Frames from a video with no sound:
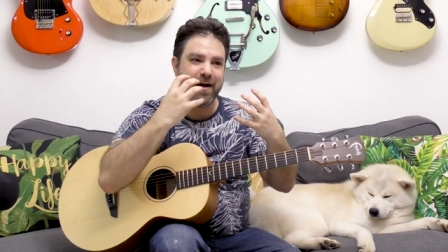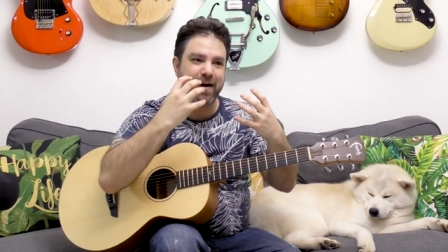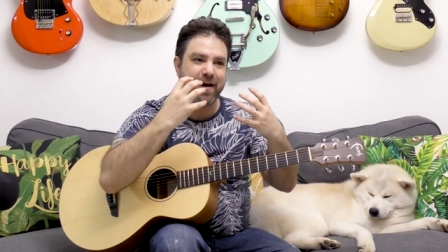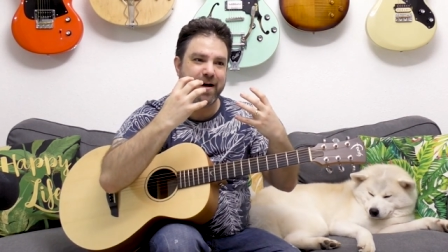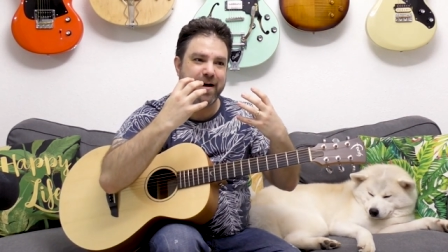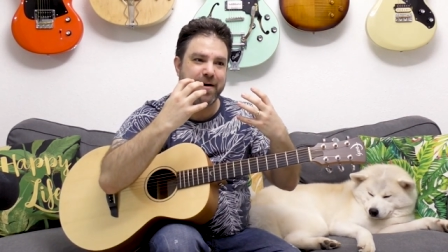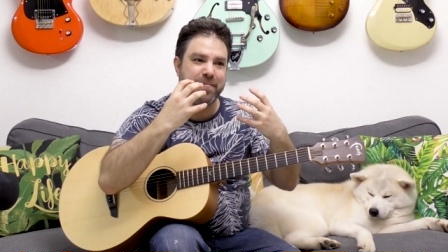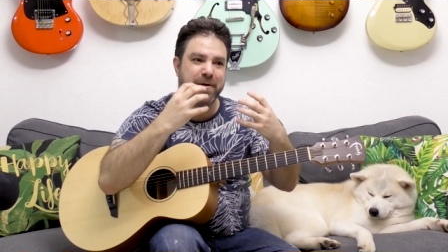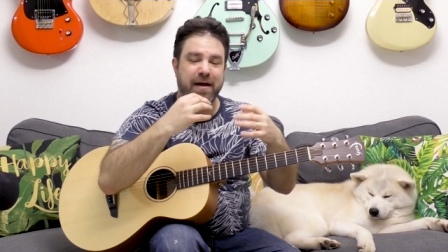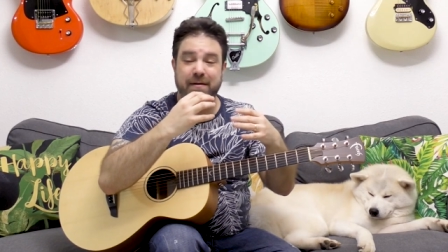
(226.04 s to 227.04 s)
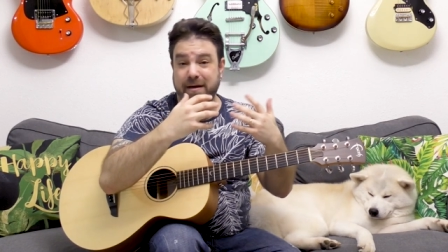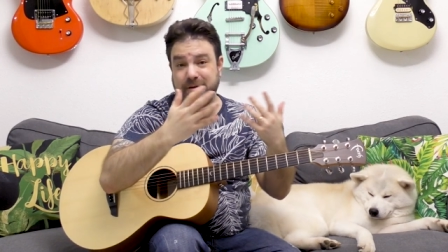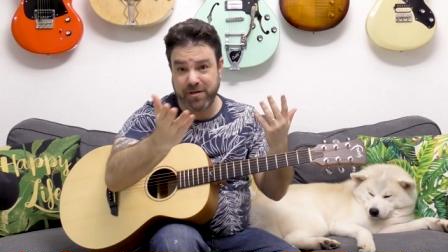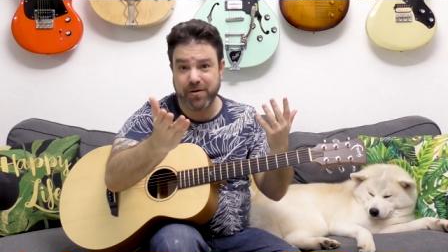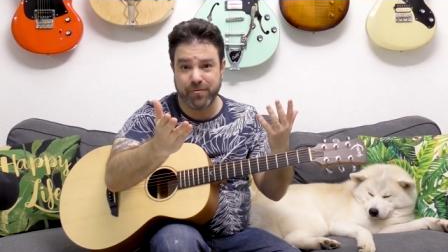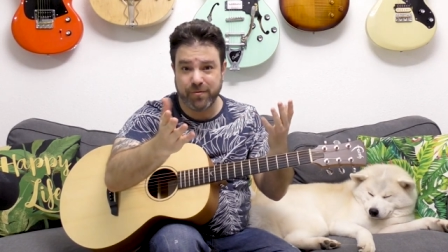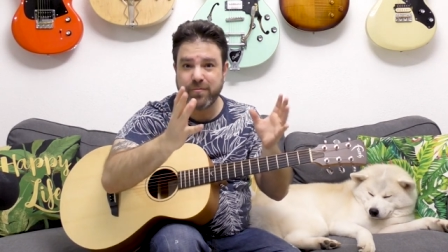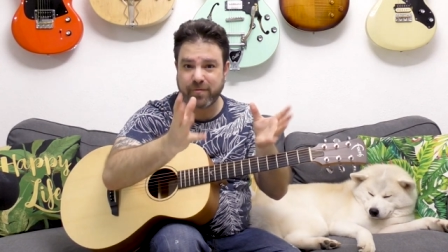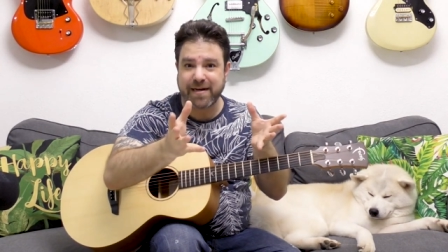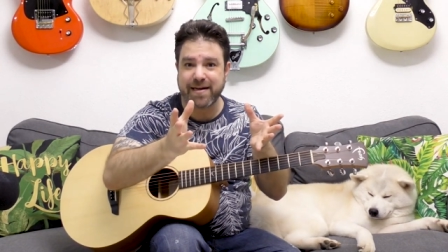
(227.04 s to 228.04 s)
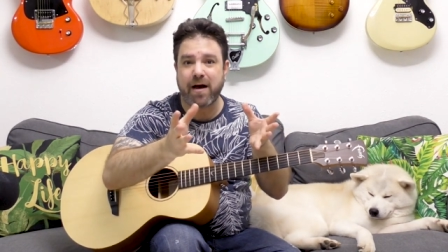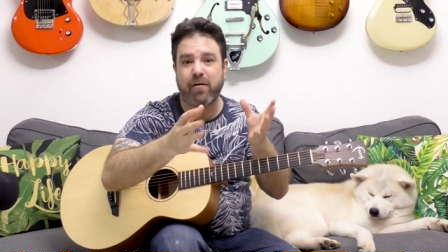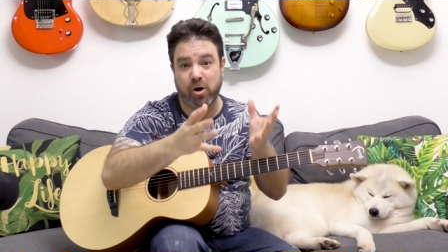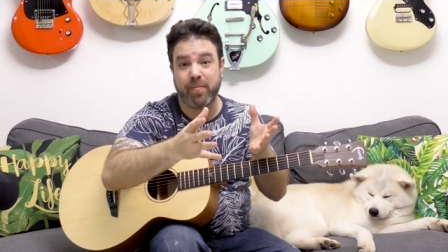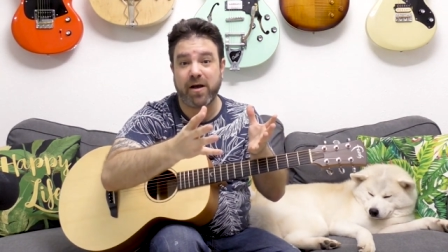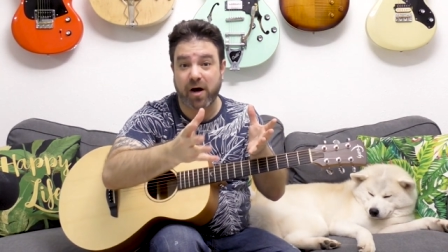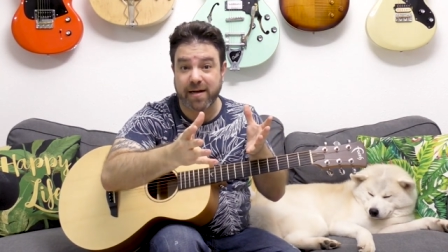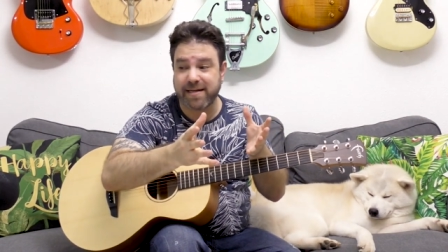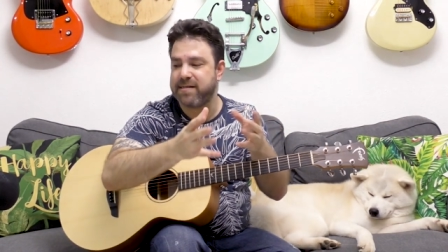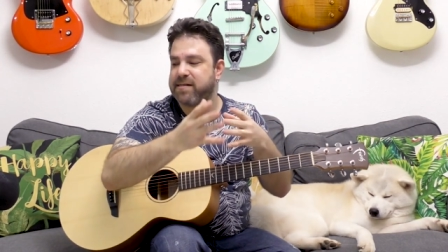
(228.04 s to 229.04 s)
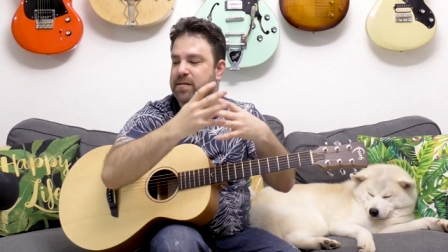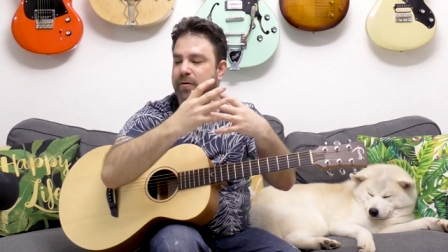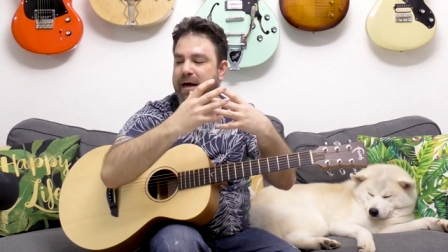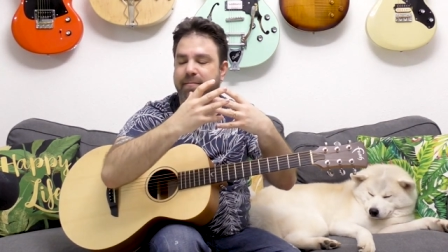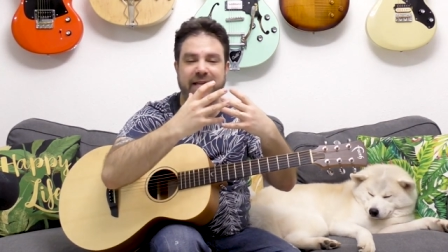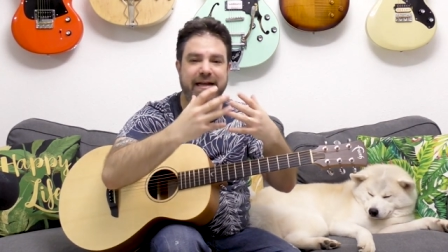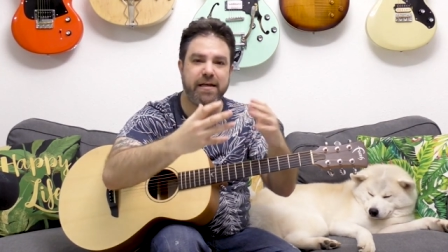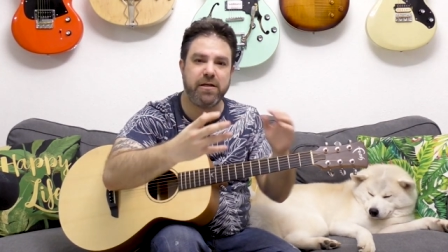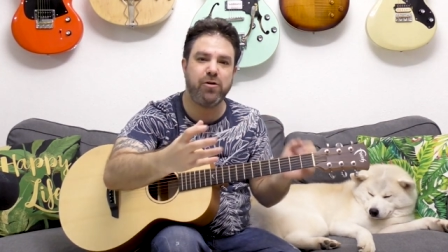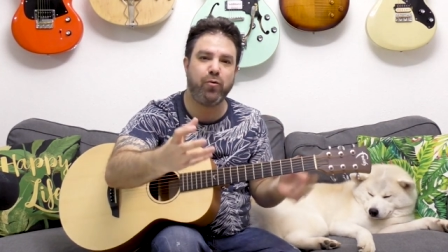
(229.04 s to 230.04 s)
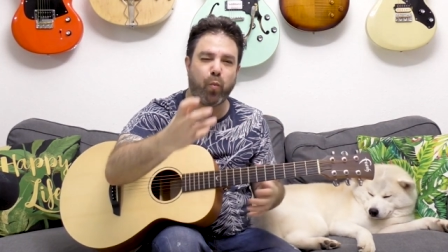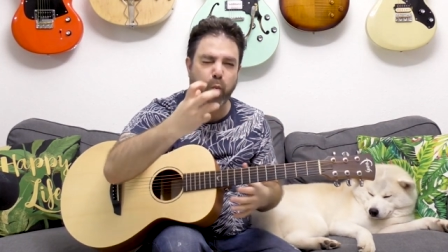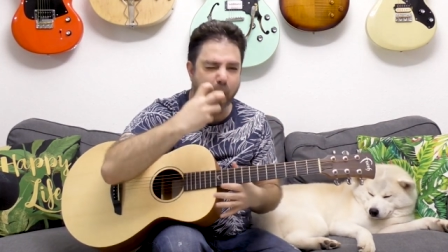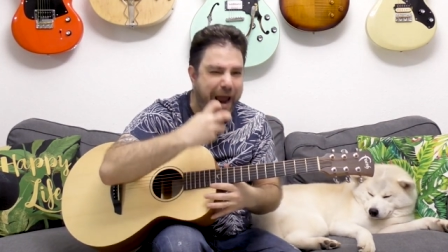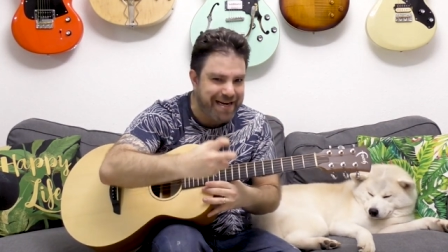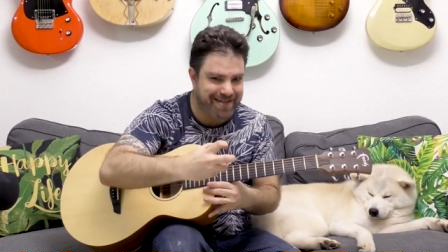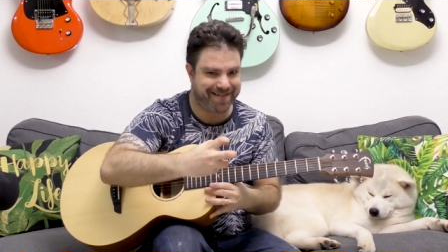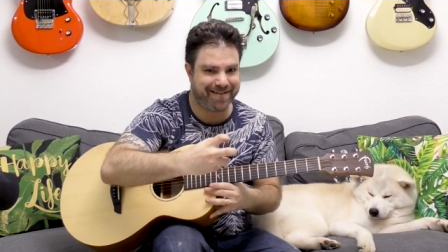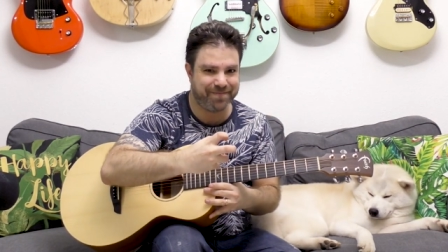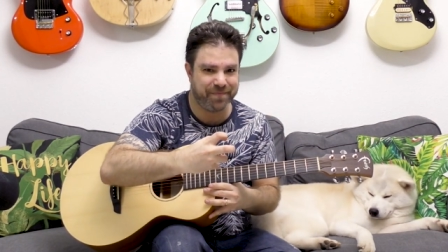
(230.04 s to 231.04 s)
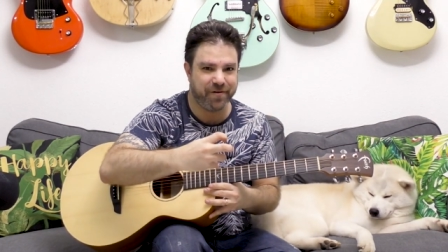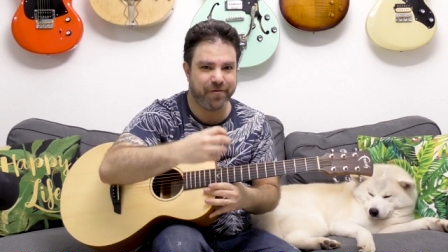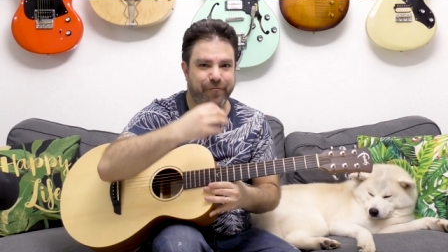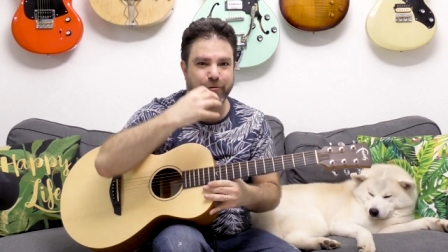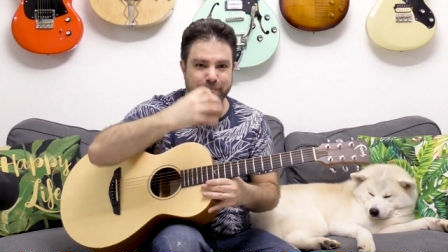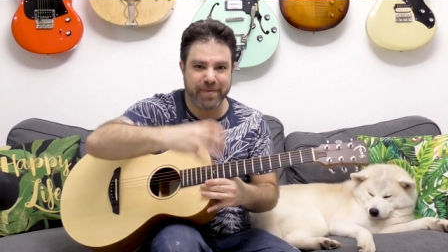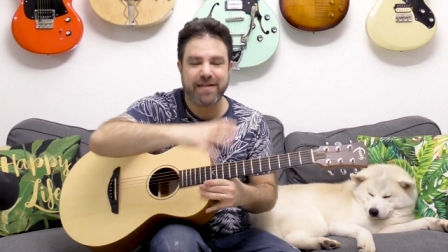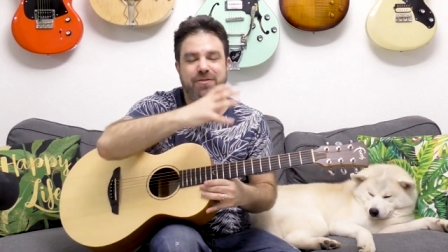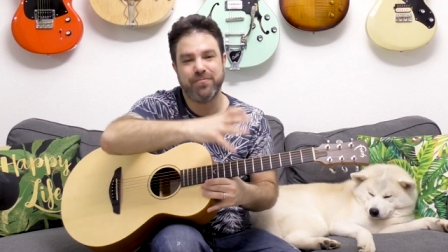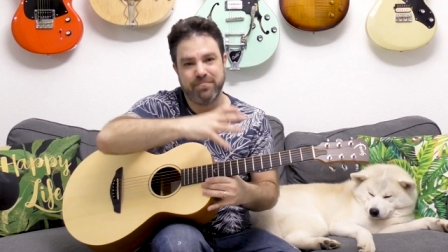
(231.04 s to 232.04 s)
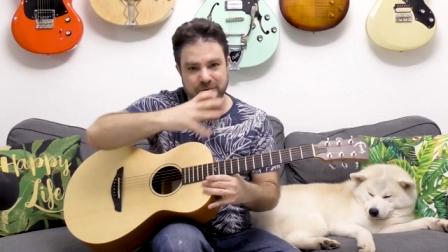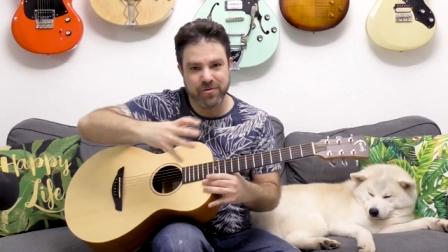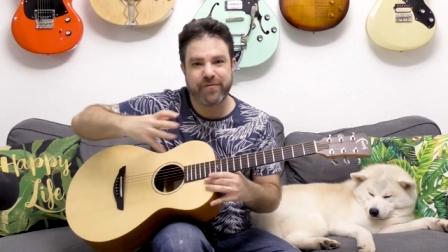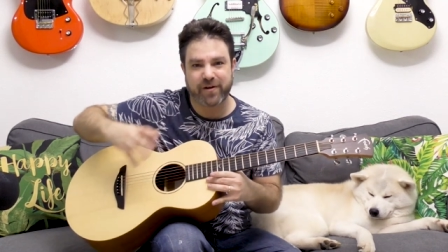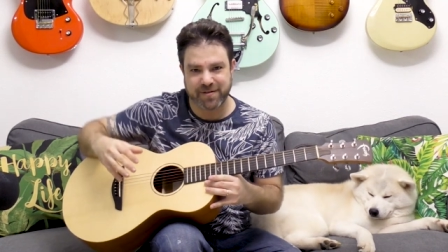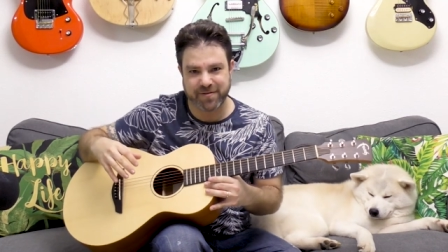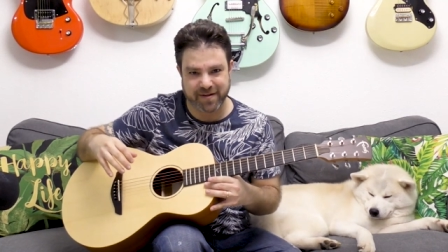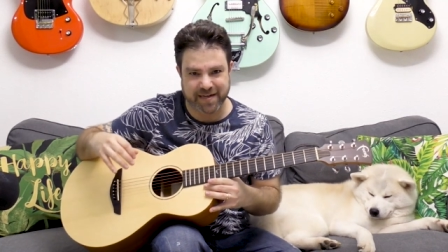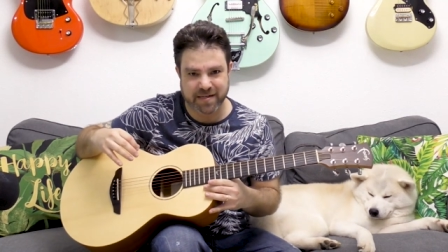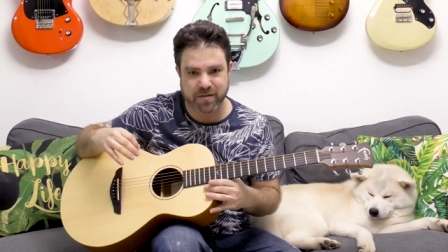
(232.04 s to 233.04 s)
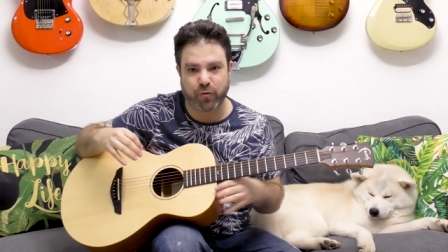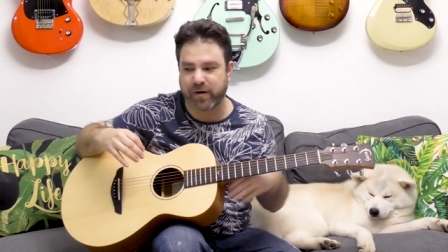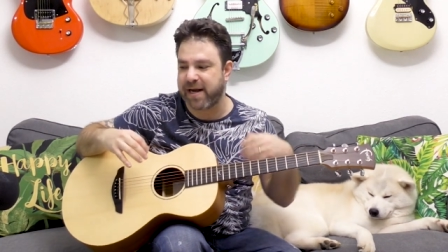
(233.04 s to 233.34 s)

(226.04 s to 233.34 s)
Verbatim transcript: um, I, you right now are my audience, so I'm letting you wait for me to move on to the next chord.